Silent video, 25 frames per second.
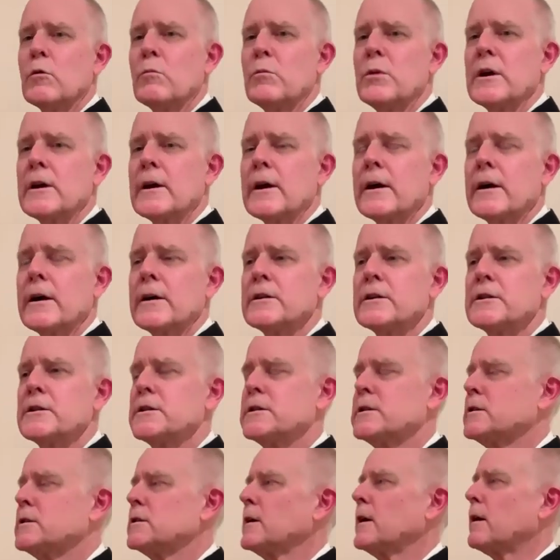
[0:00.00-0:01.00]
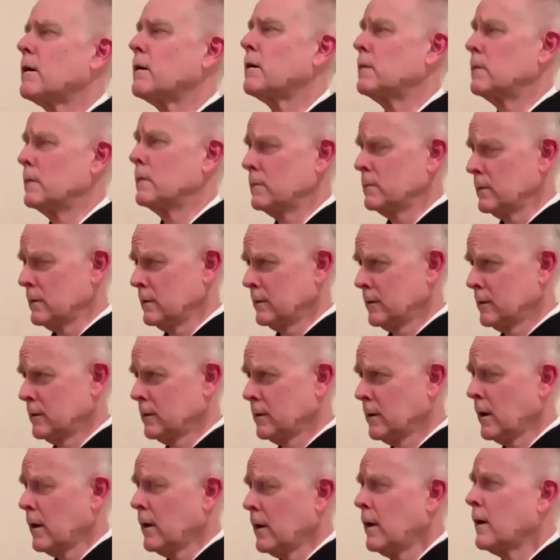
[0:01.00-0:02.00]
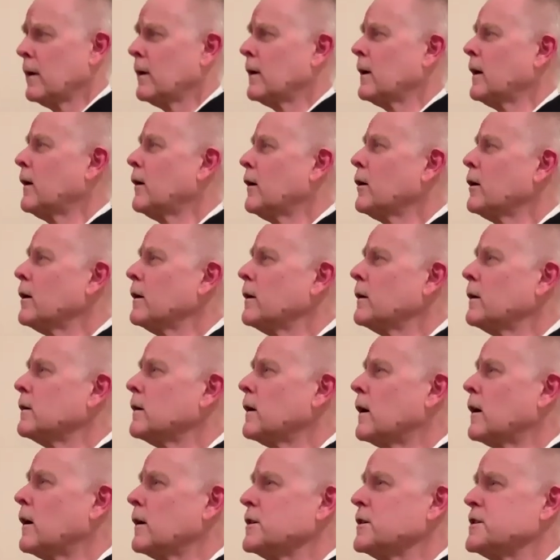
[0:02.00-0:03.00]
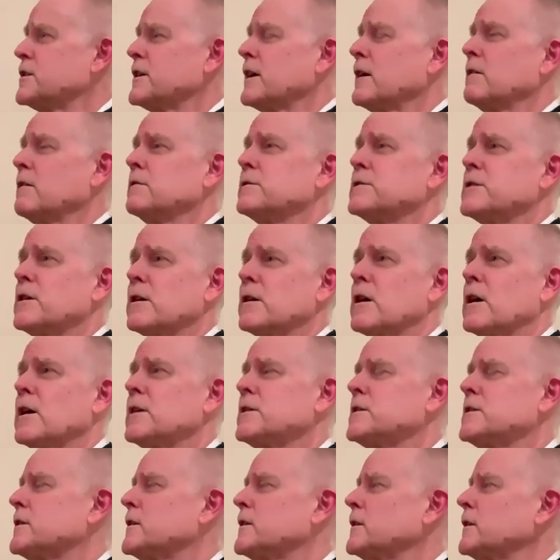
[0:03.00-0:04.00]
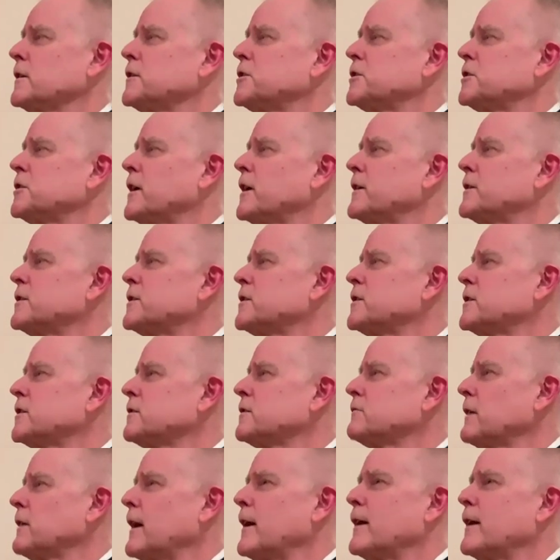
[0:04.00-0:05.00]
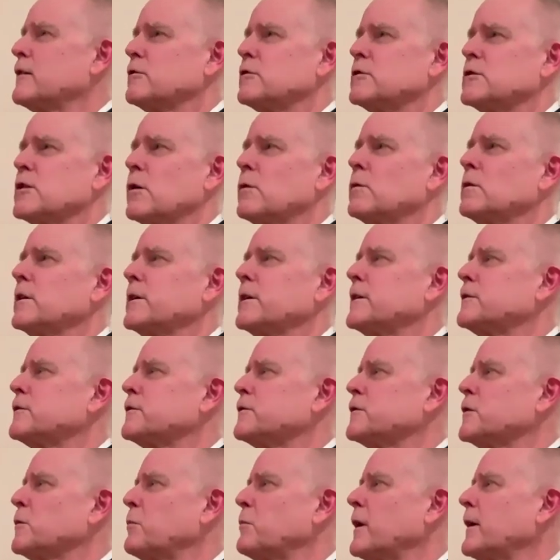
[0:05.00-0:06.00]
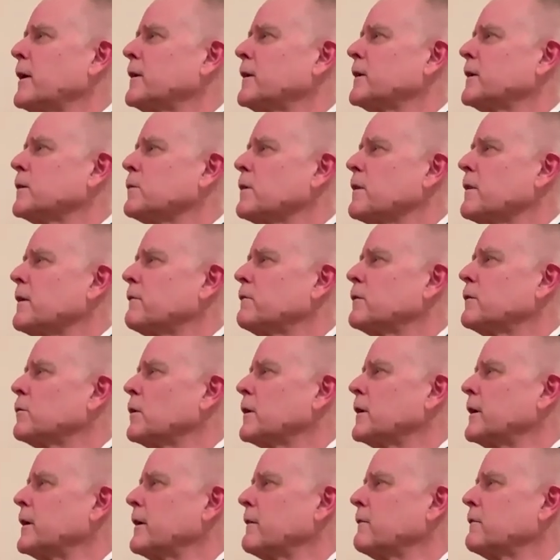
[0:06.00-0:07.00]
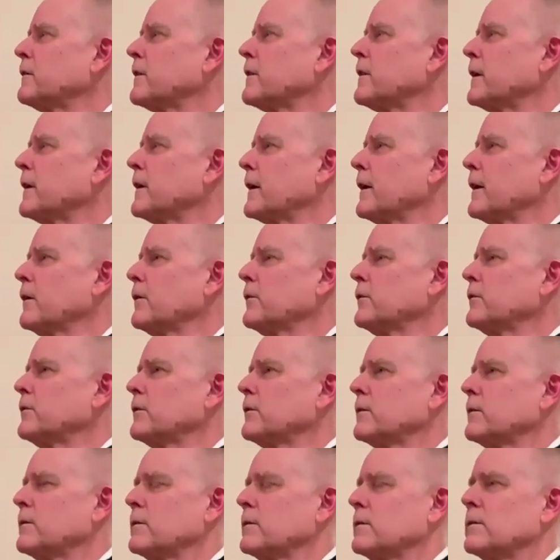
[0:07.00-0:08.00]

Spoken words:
because our selves are constantly changing and totally interdependent with everyone and everything else.